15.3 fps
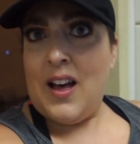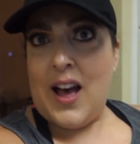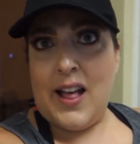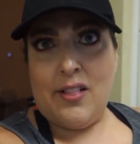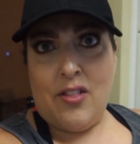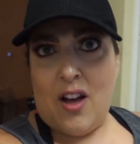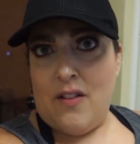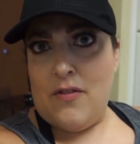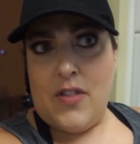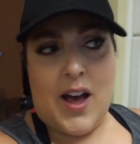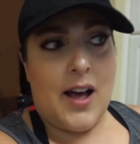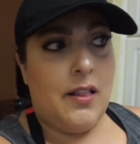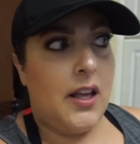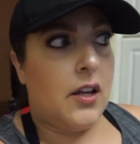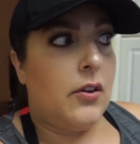I love
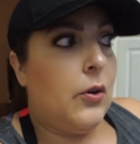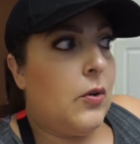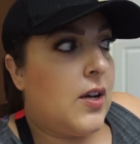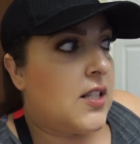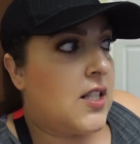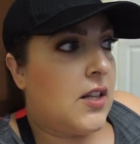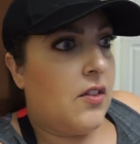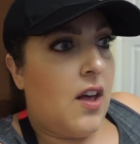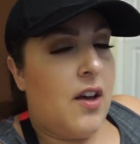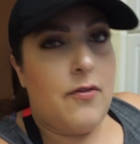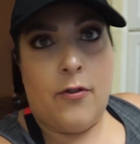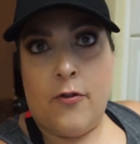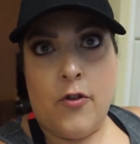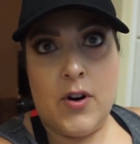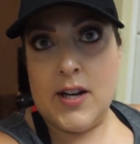that. Like who doesn't love
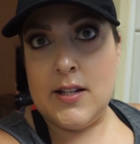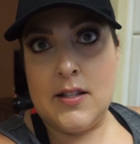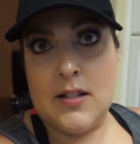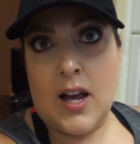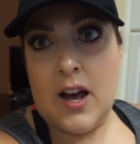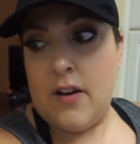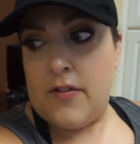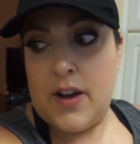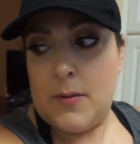free stuff?